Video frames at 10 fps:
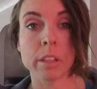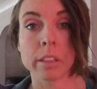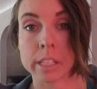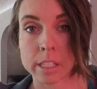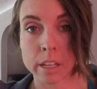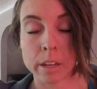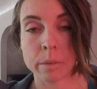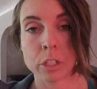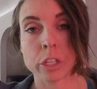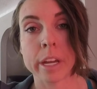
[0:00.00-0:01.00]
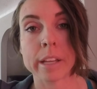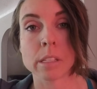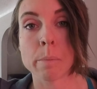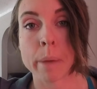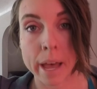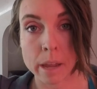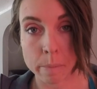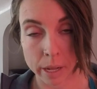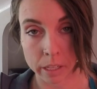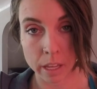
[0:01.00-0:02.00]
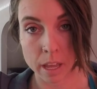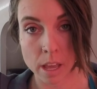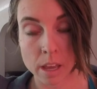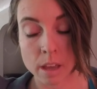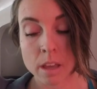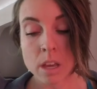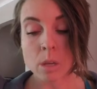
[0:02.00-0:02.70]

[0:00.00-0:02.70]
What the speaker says: Alyssa when she has a bad bellyache.